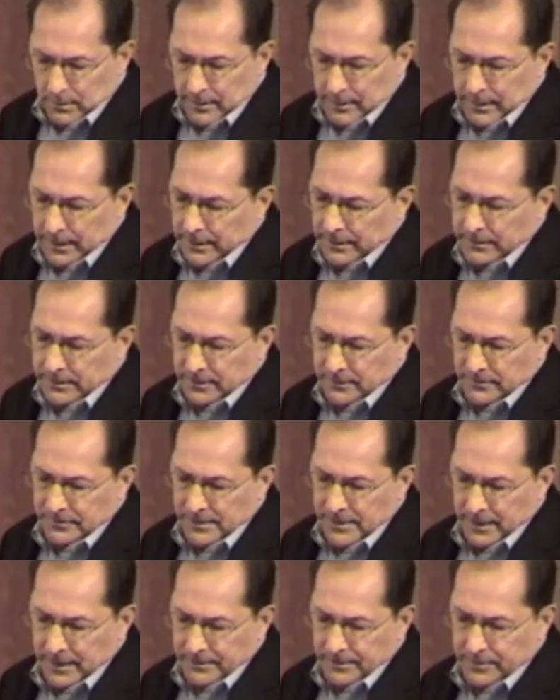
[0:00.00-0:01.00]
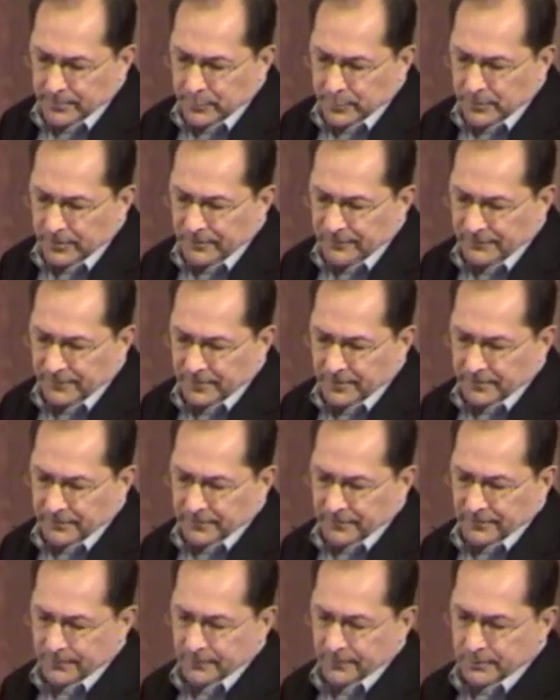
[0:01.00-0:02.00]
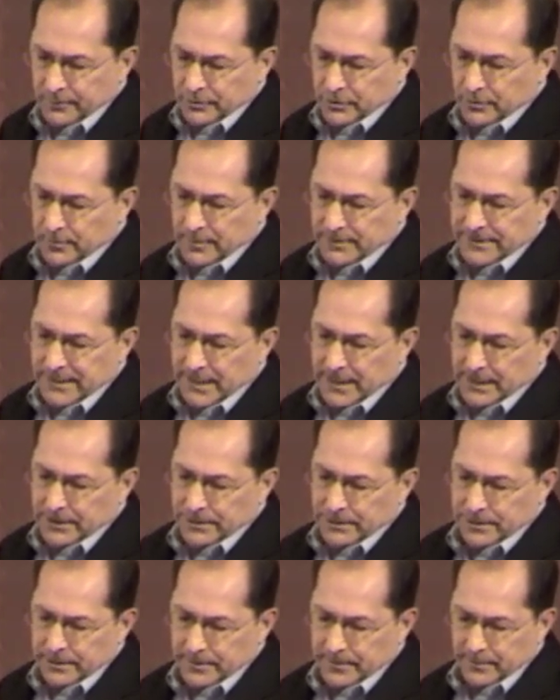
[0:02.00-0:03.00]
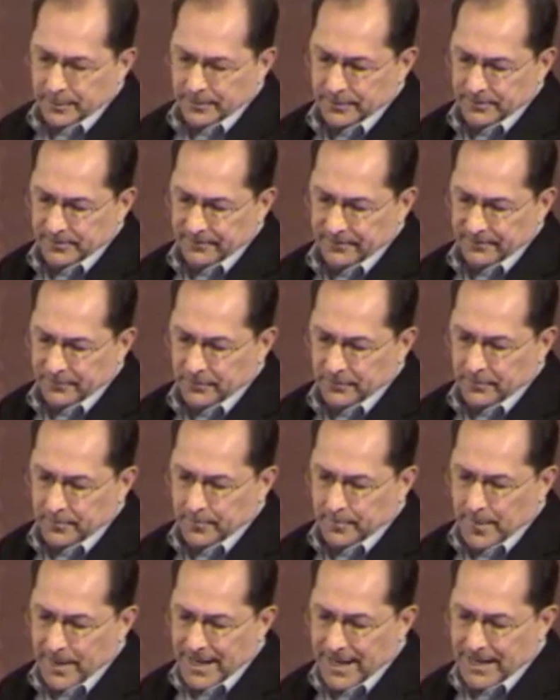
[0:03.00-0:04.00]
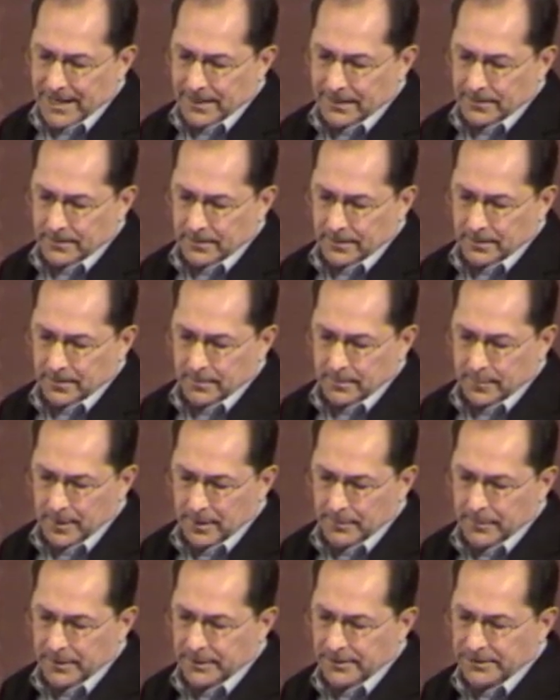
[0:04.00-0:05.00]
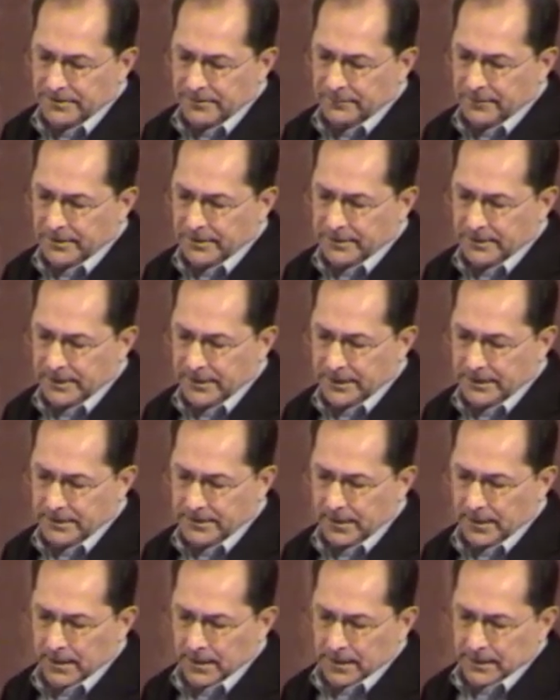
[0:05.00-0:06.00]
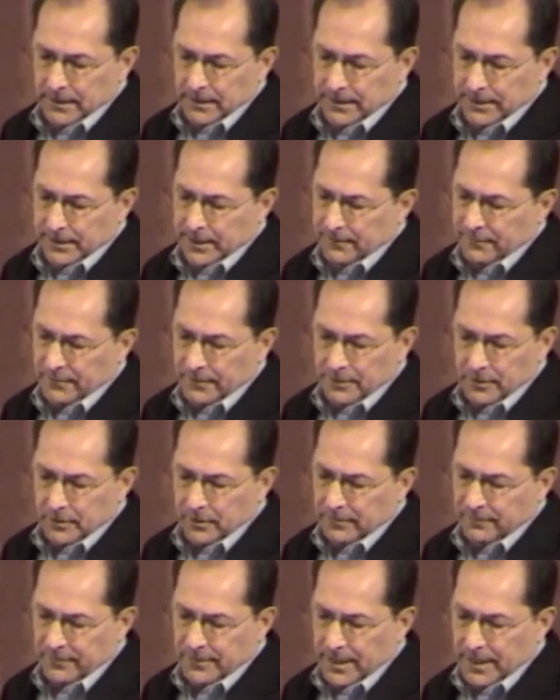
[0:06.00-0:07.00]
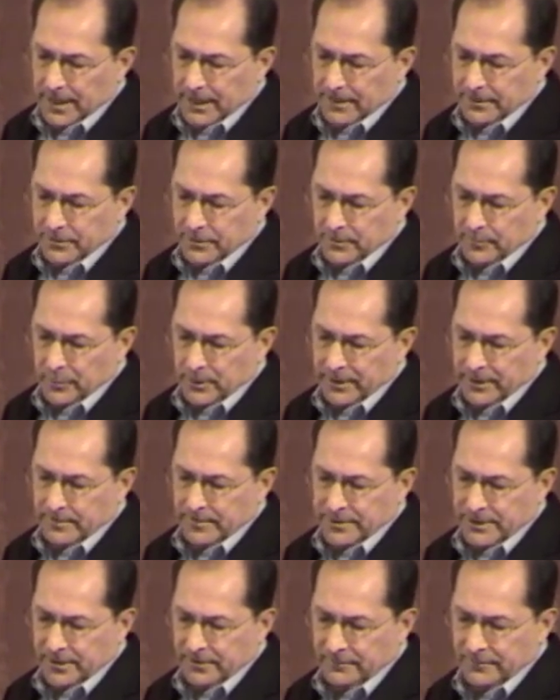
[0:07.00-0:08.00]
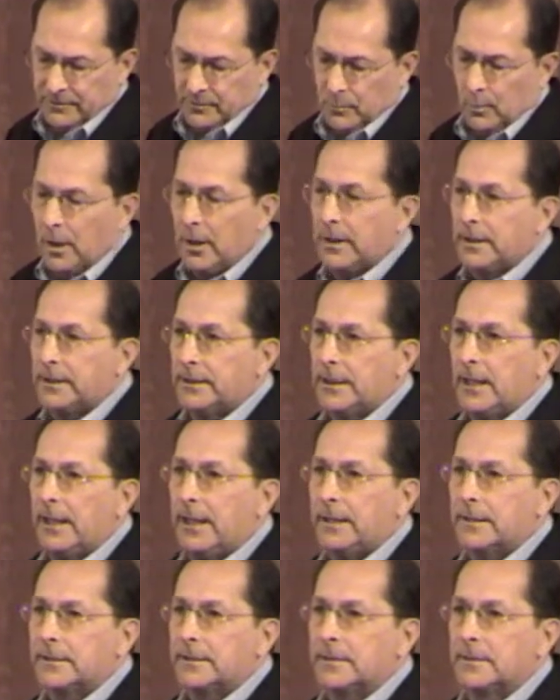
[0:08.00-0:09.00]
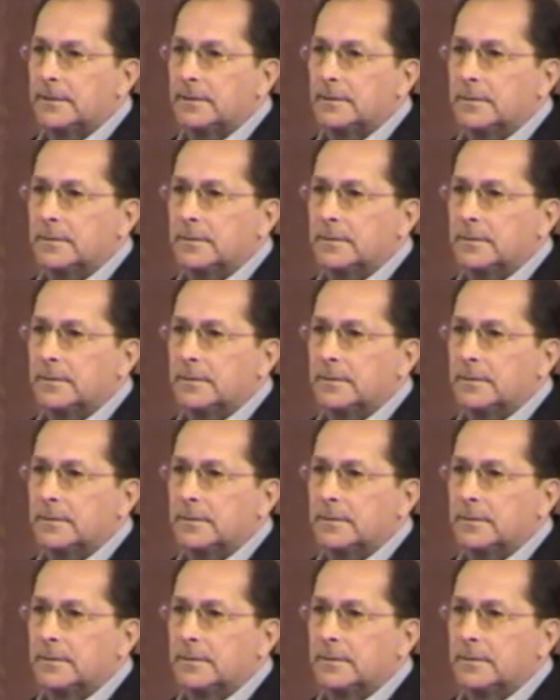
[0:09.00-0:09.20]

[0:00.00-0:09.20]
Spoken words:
The head gives not the proof of true messiahship, for man, by means of intellect, can never know of God nor bring himself to walk in light.